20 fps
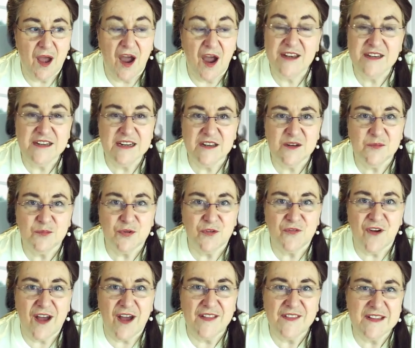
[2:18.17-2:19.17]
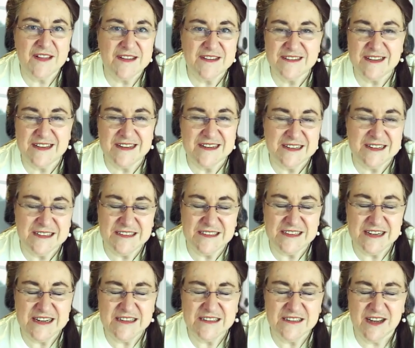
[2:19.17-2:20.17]
I didn't provide the
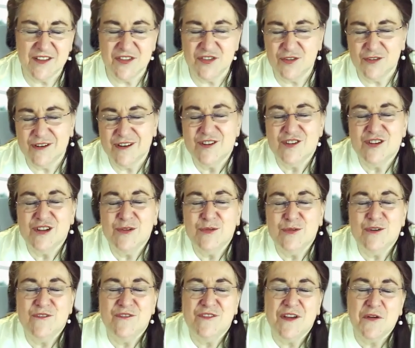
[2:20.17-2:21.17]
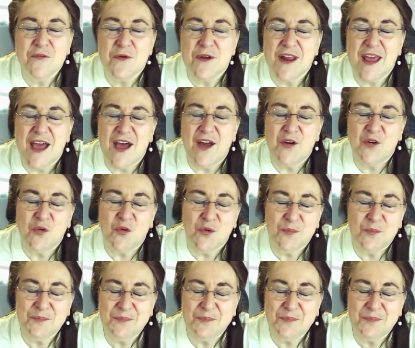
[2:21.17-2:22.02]
statistics. I thought she would figure it out.